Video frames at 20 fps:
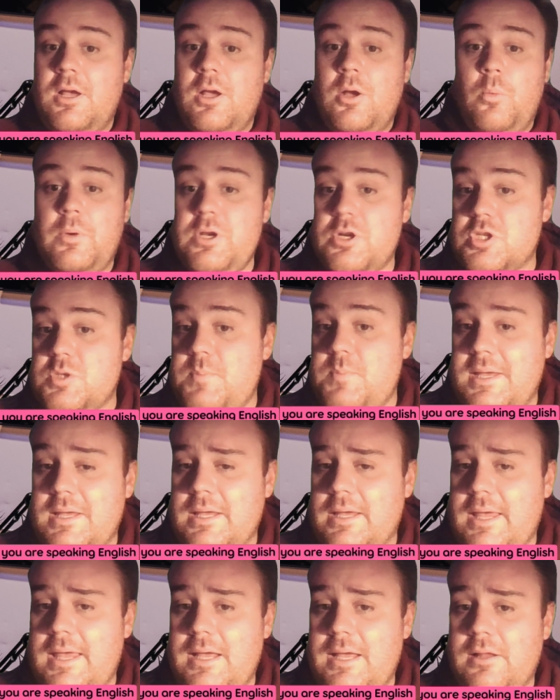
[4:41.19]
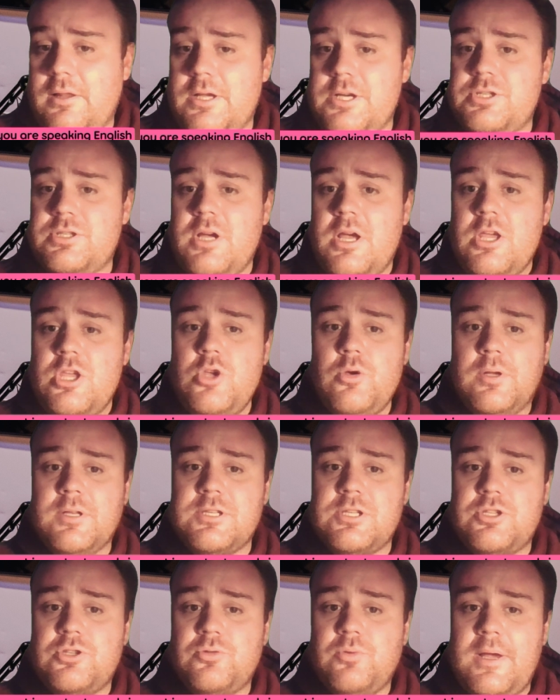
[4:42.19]
When you're speaking English, you can
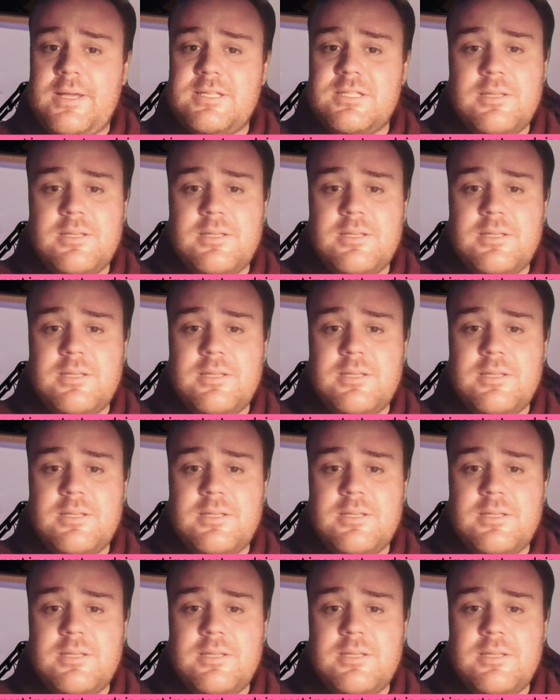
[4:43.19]
stress